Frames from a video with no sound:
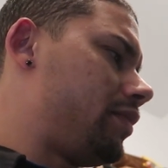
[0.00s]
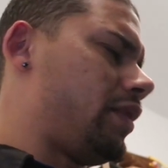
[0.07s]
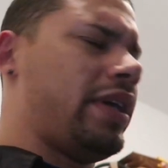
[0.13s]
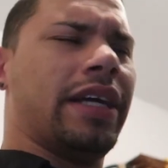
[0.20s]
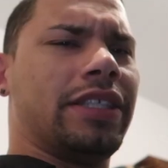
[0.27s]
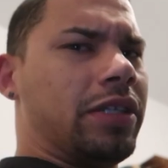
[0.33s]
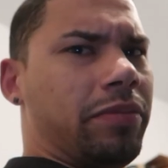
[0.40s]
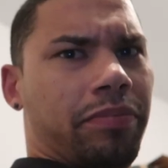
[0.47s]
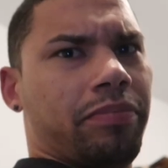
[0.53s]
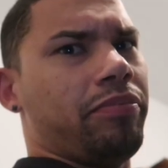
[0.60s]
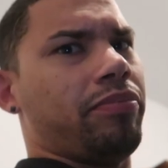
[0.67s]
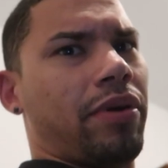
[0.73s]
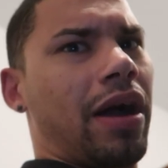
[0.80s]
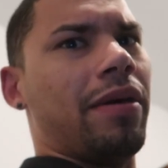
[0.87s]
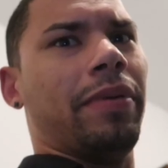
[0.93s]
You guys could
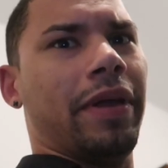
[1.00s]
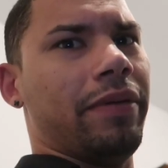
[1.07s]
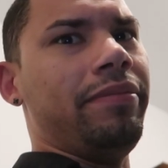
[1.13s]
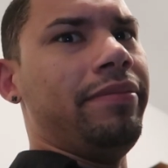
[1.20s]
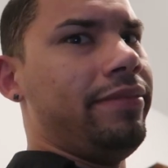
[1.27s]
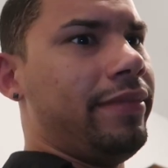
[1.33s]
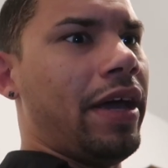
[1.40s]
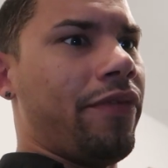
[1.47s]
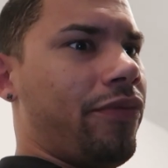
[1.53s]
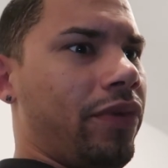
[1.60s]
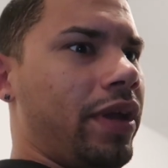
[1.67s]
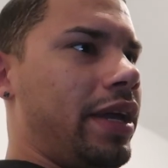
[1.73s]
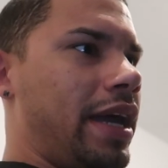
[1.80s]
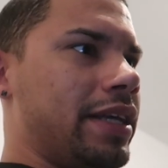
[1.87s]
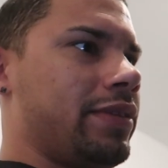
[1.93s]
probably
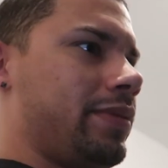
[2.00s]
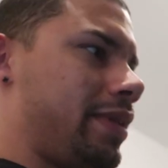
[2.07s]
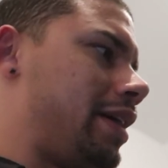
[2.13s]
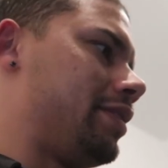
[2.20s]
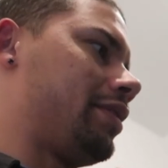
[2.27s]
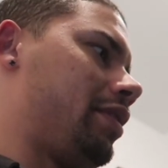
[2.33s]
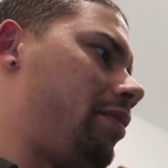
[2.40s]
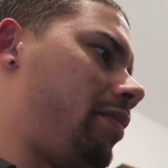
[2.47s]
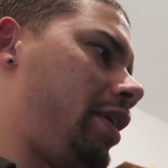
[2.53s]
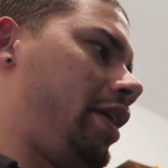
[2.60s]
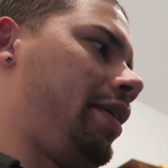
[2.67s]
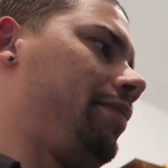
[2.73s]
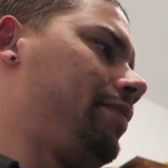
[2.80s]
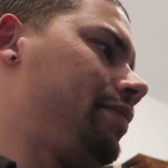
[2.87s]
definitely guess what that's going to be.